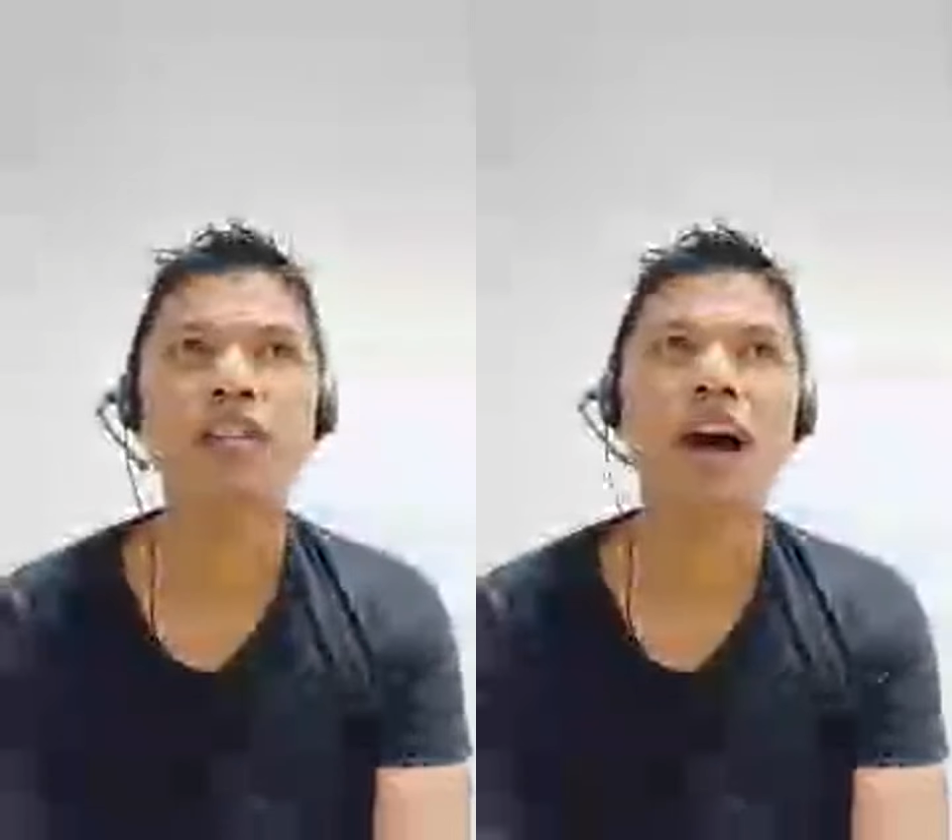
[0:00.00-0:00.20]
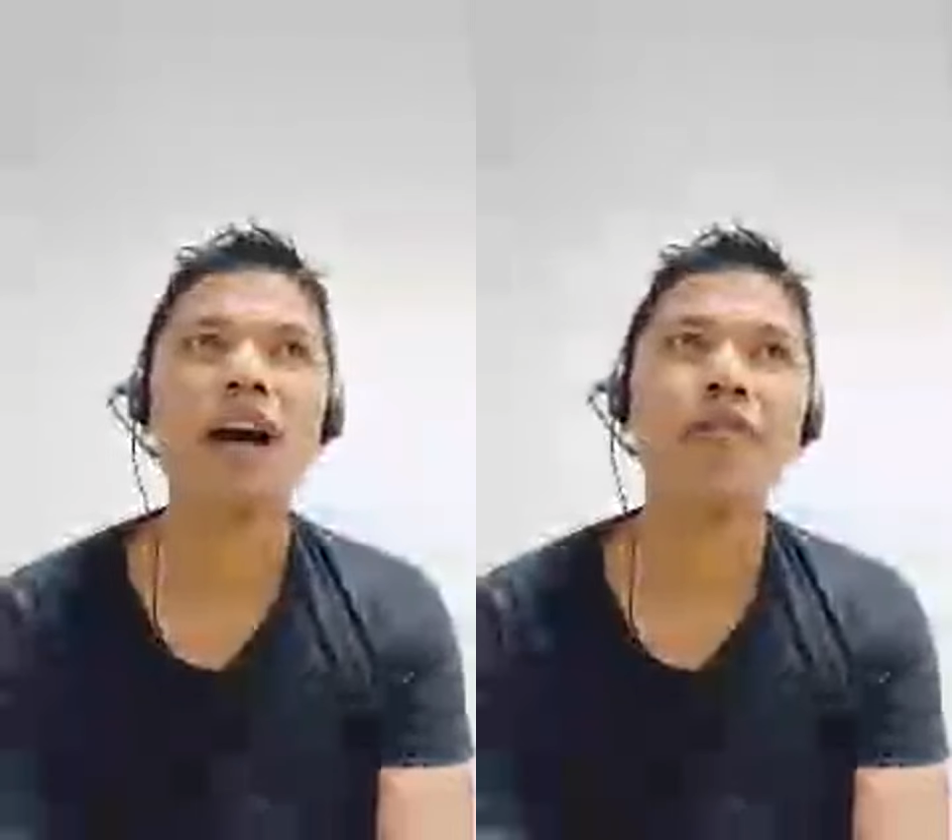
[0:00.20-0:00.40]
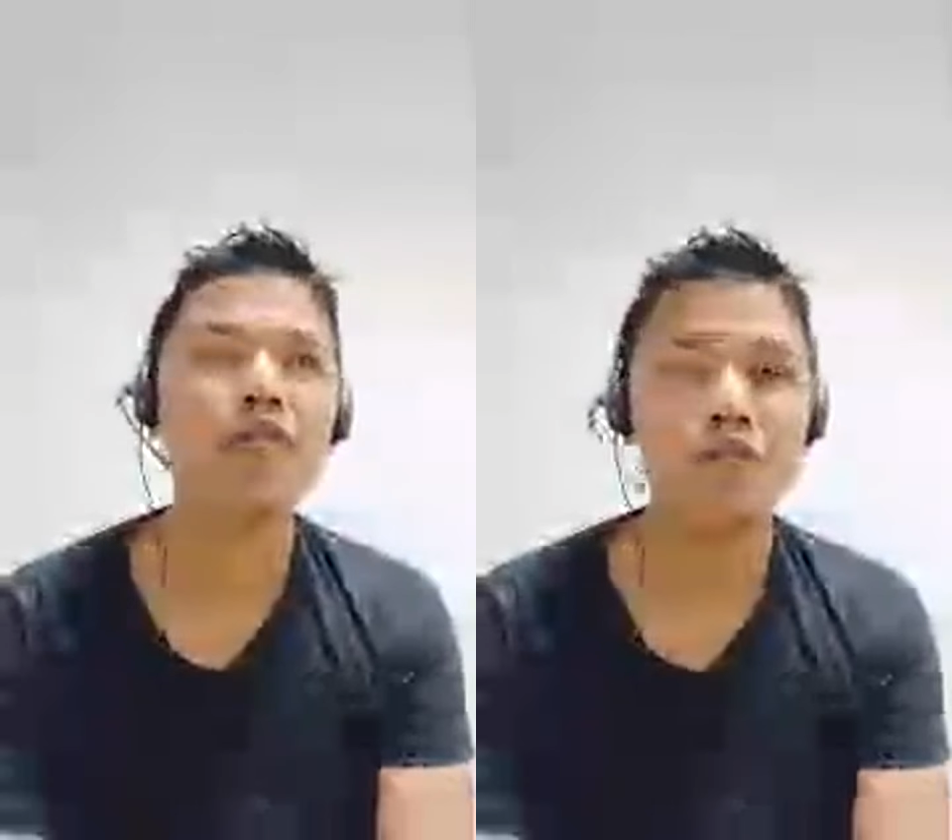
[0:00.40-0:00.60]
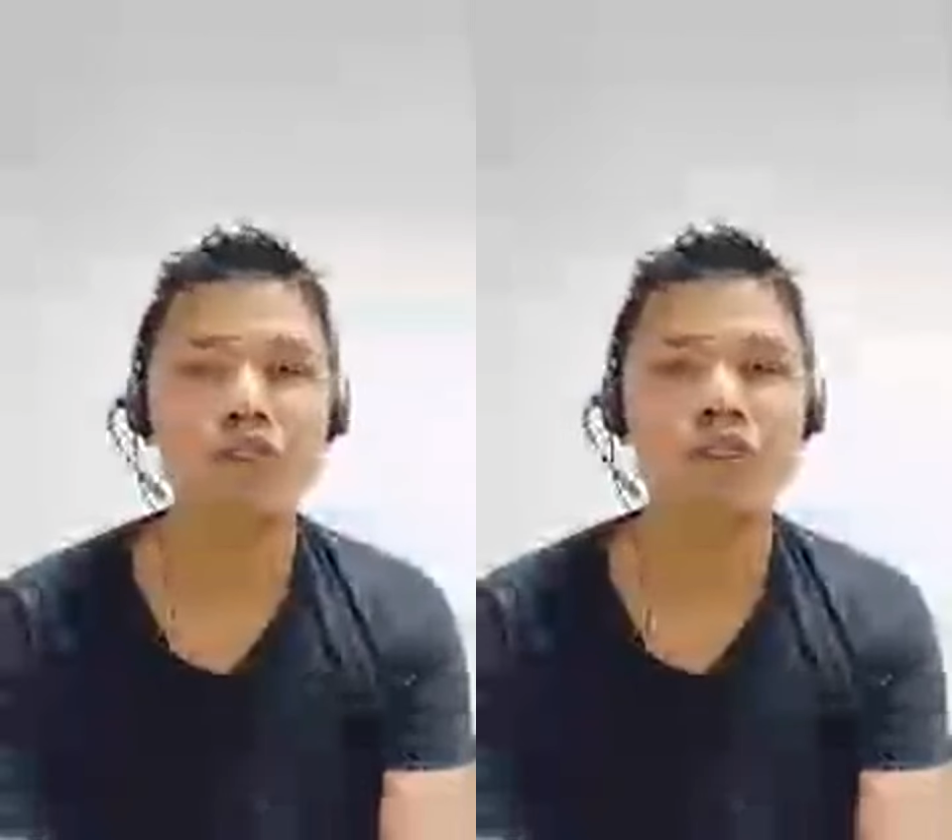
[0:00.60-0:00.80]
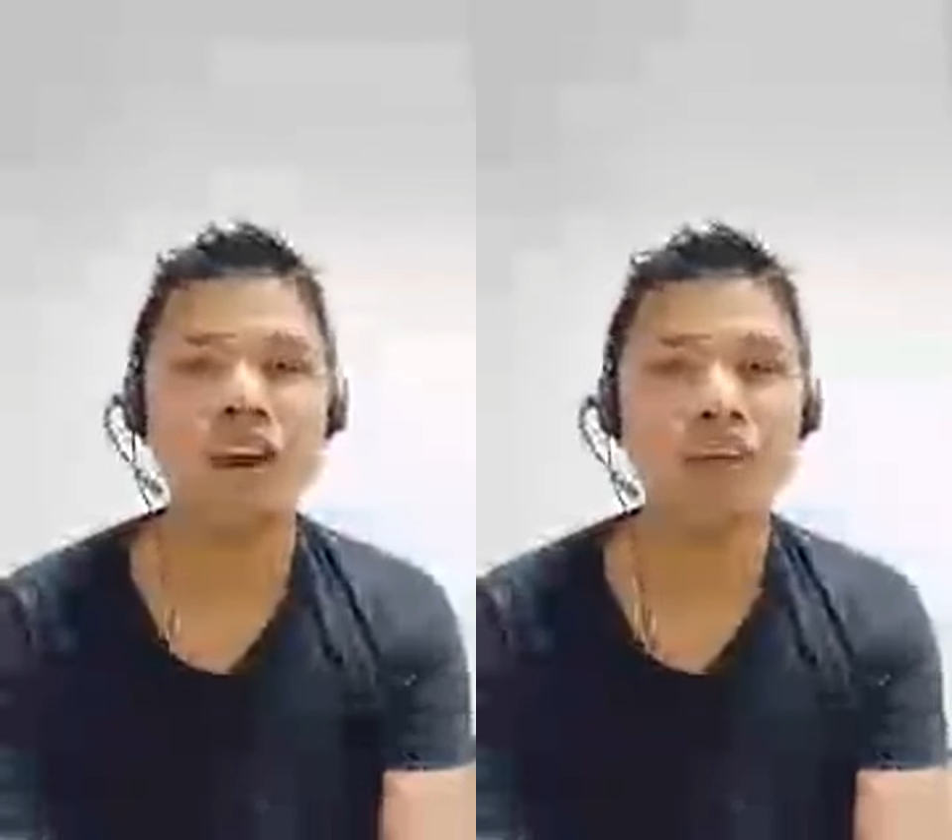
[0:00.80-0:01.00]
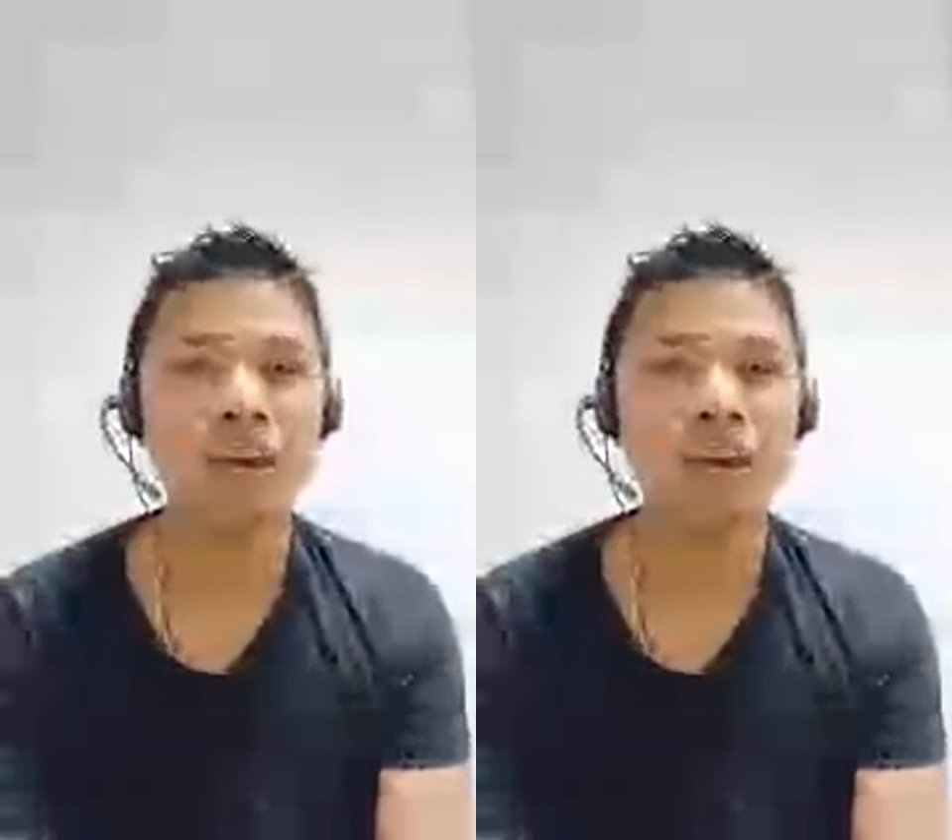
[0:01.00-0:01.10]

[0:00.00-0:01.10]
afternoon time.